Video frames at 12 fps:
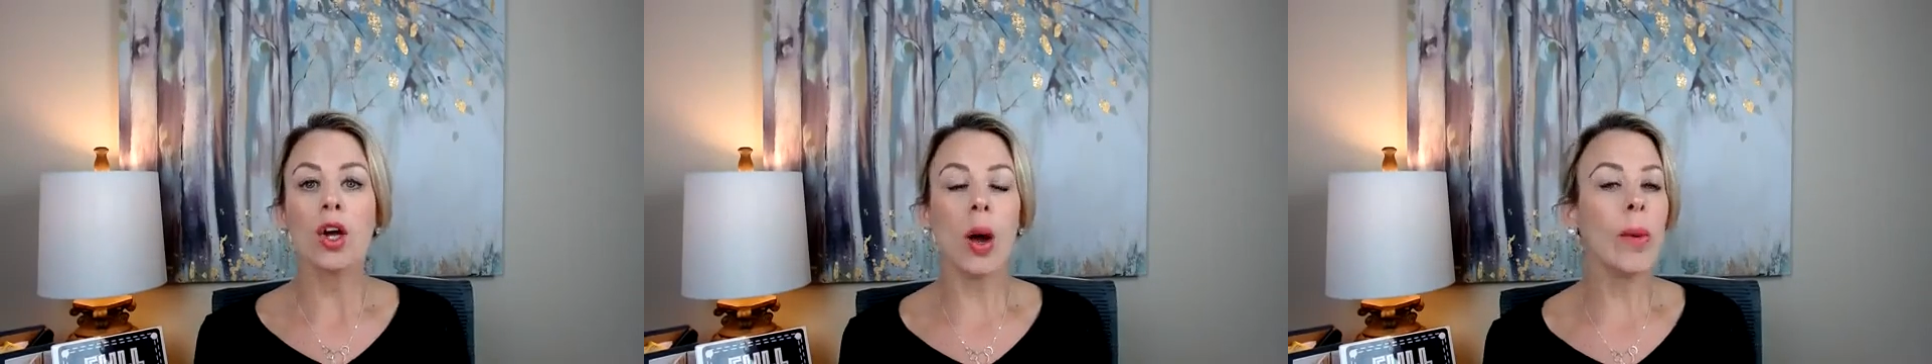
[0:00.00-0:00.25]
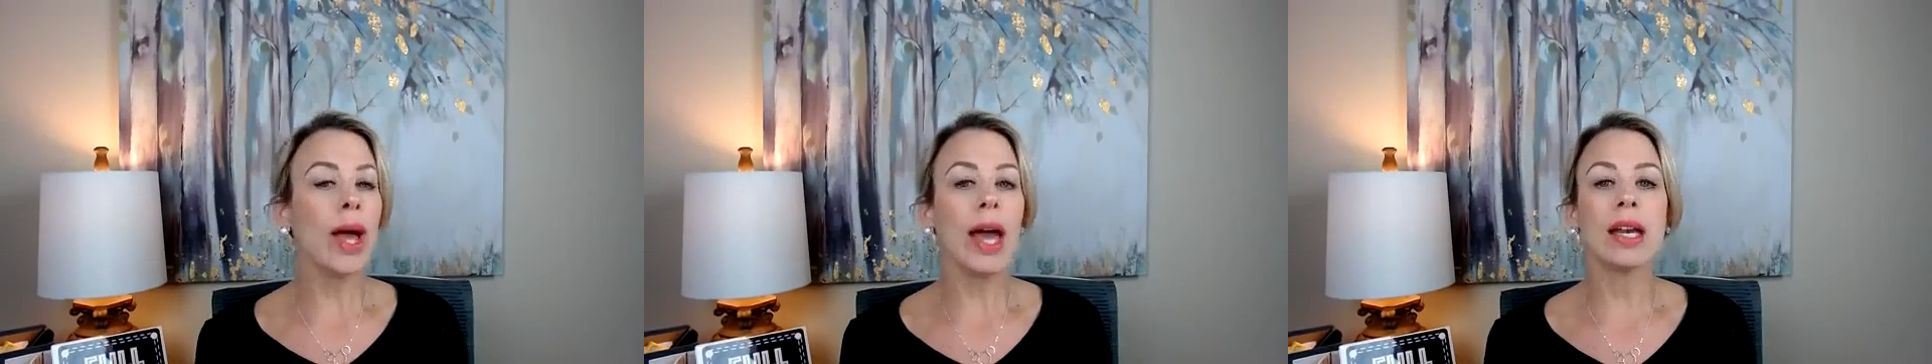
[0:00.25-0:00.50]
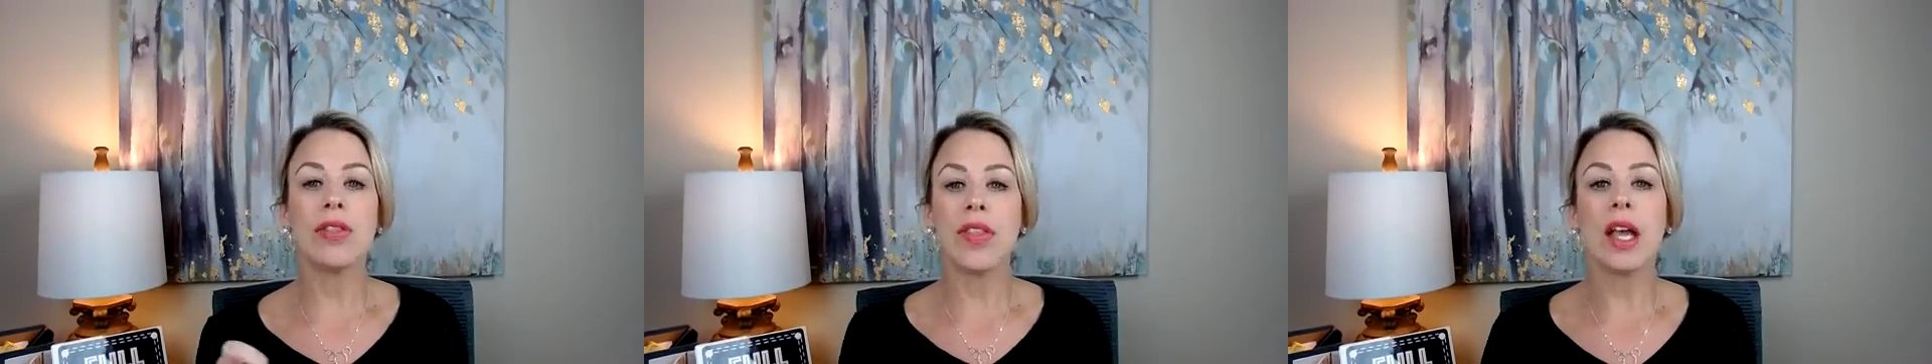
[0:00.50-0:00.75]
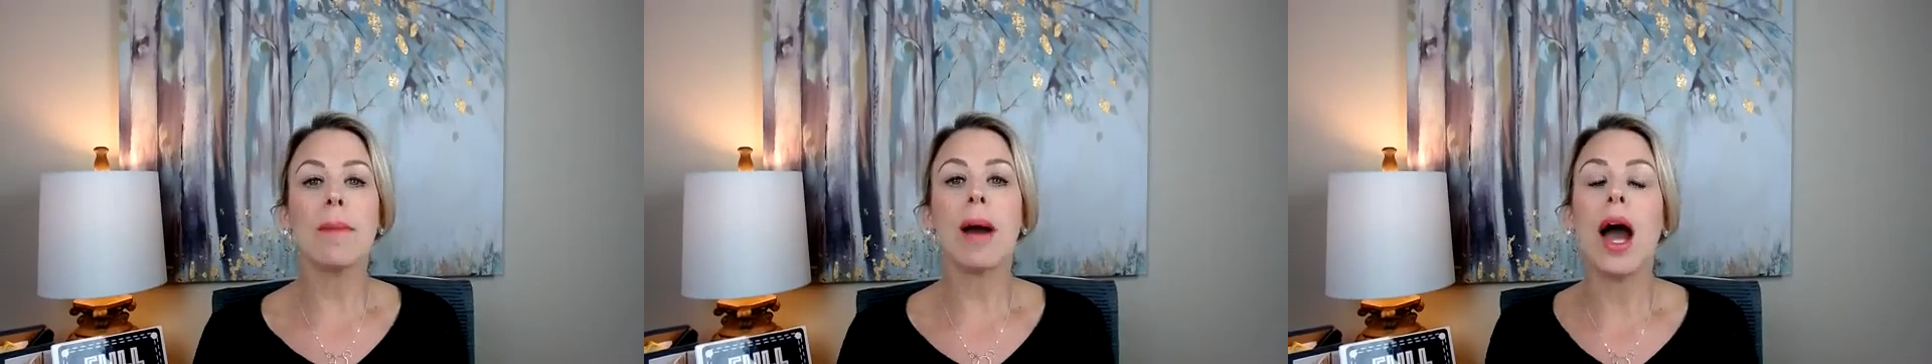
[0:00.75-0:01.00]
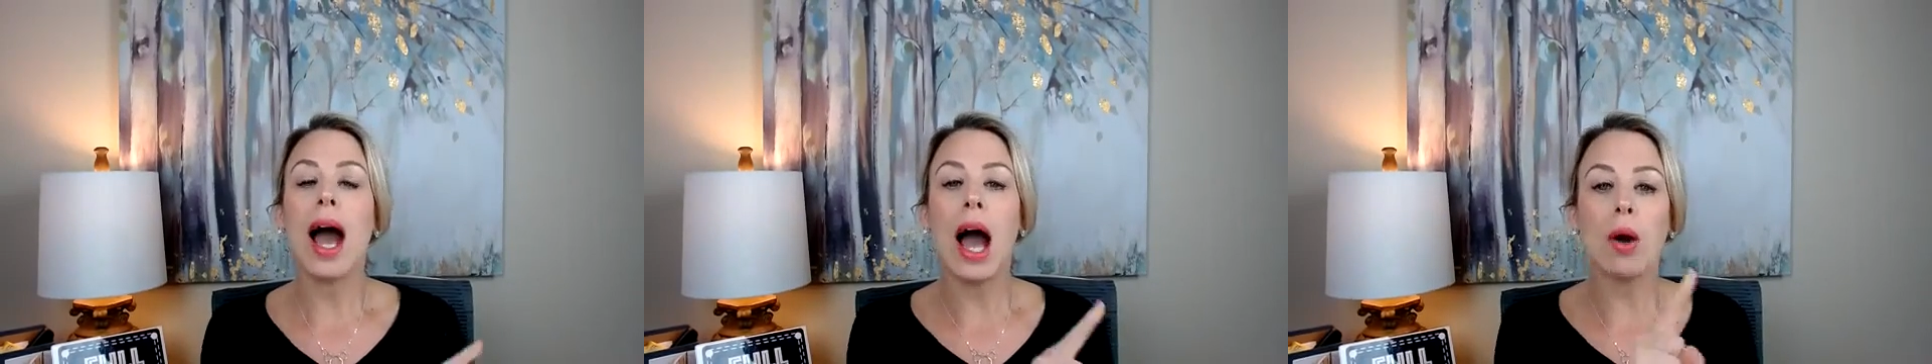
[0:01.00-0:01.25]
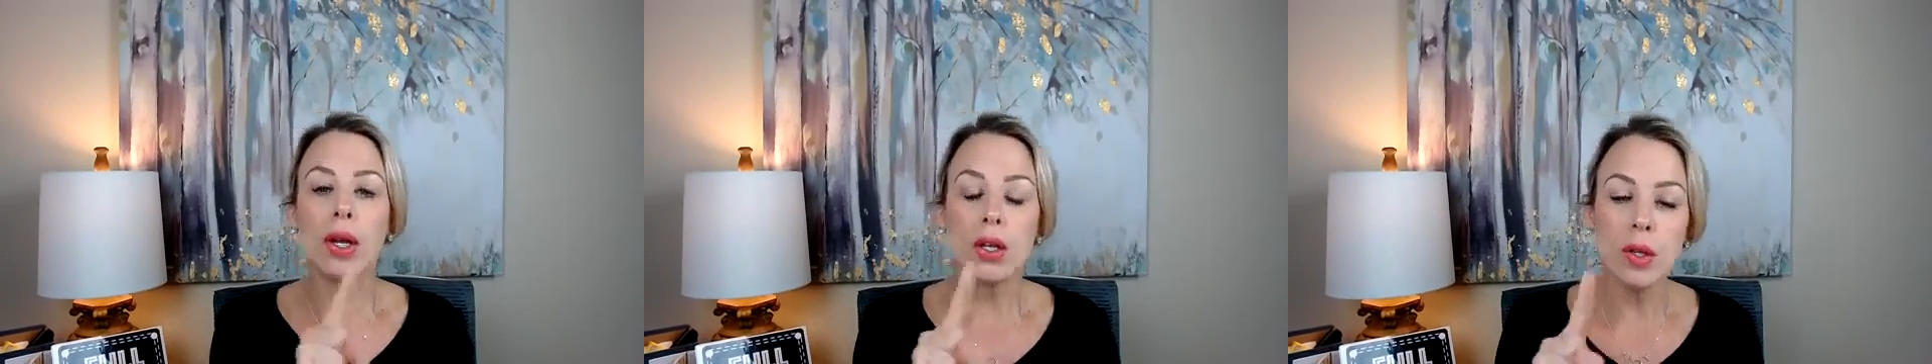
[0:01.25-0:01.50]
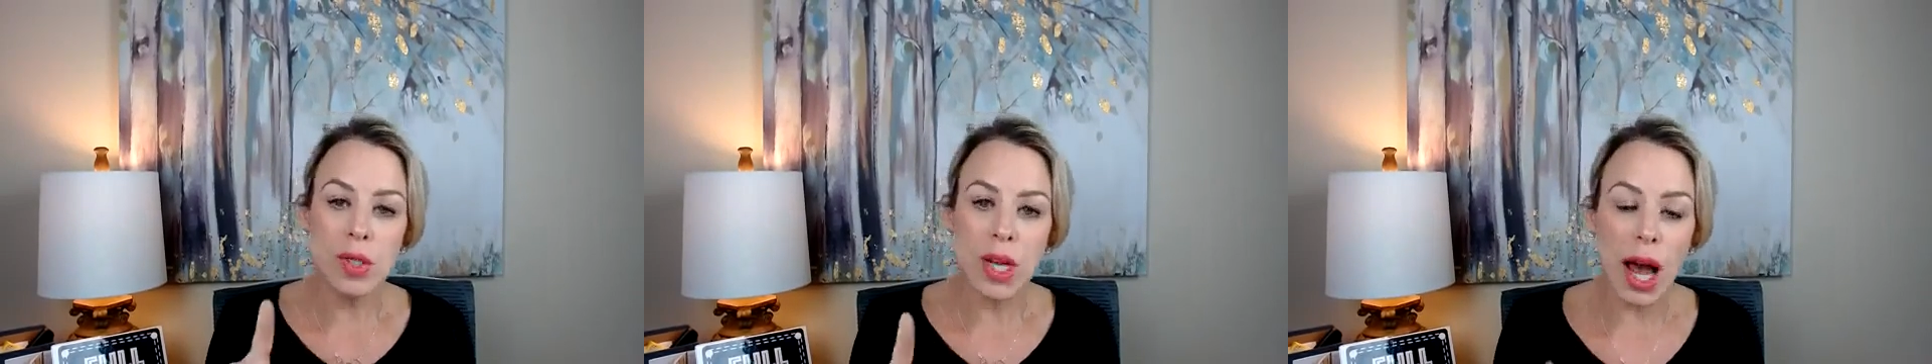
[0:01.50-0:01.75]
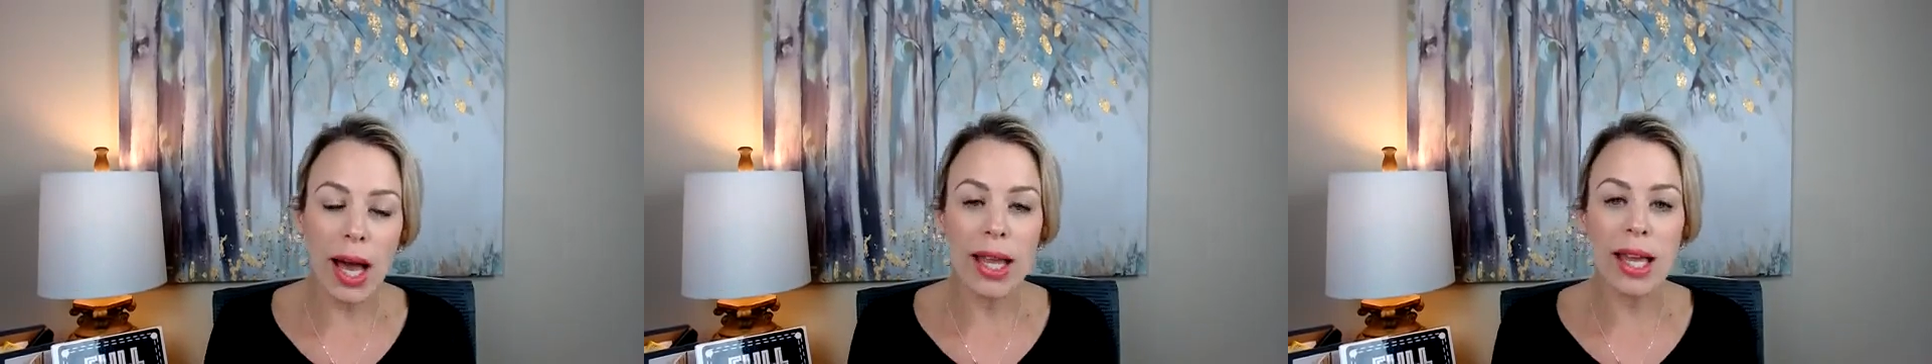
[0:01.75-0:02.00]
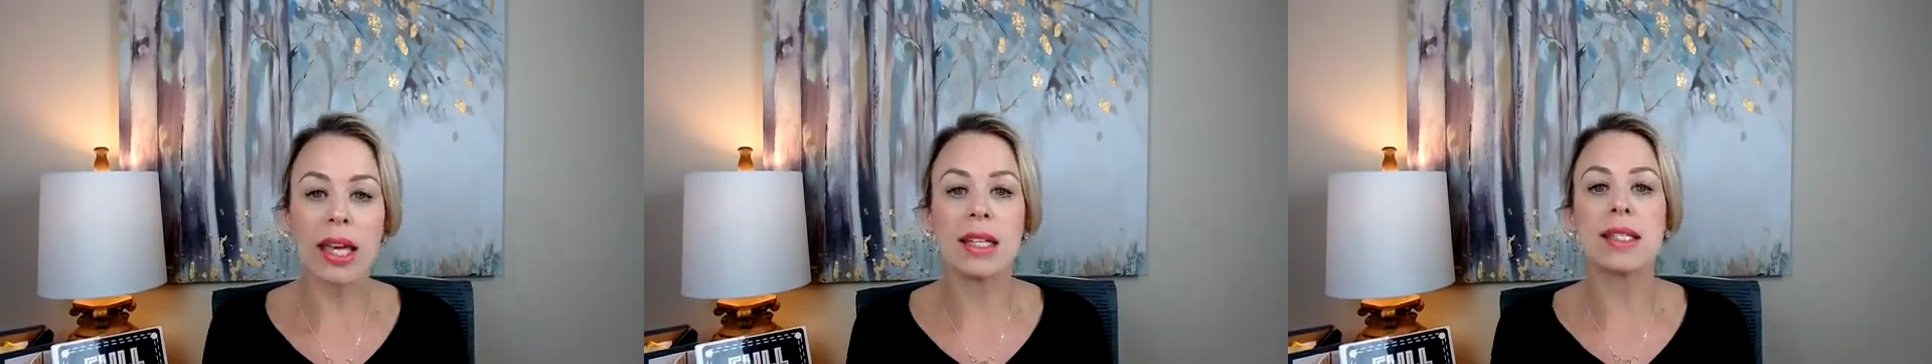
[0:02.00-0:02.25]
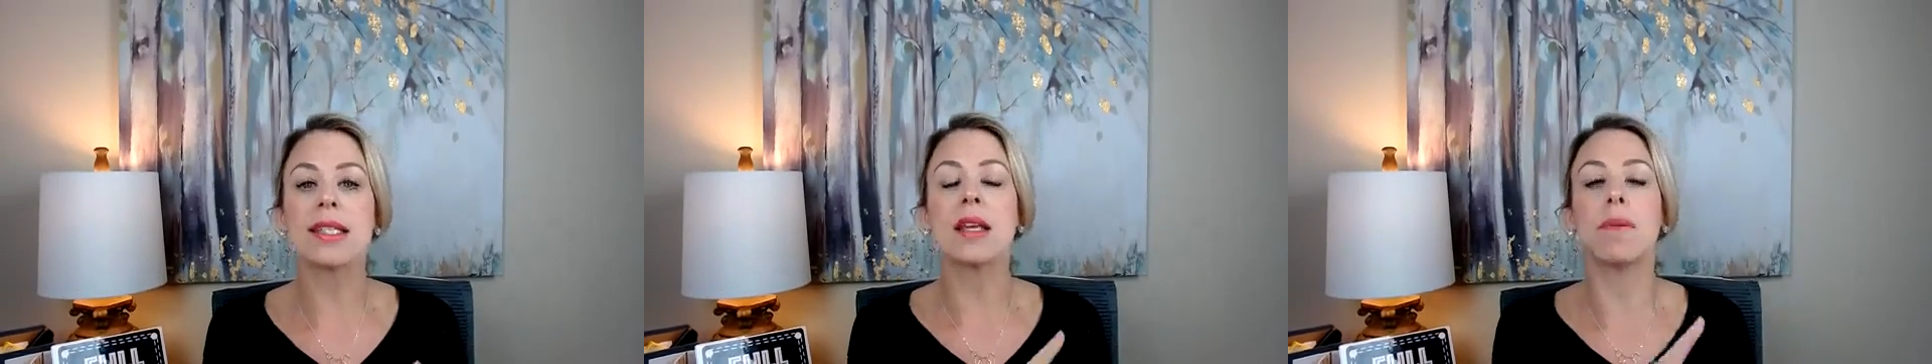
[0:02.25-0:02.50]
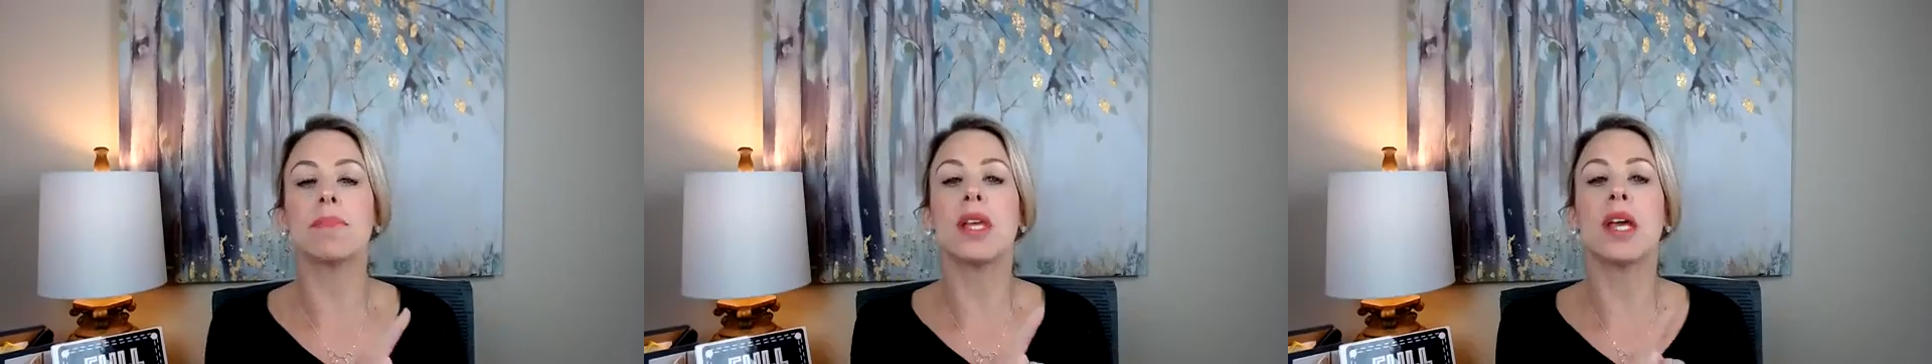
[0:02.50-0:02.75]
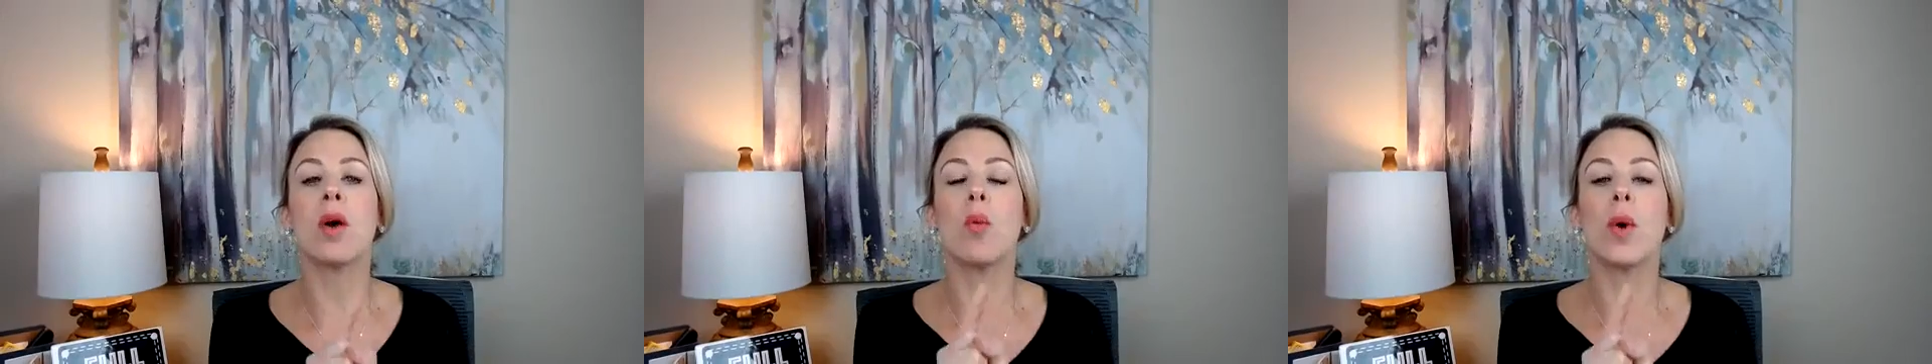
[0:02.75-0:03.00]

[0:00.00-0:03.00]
go ahead and think about how can you tie in something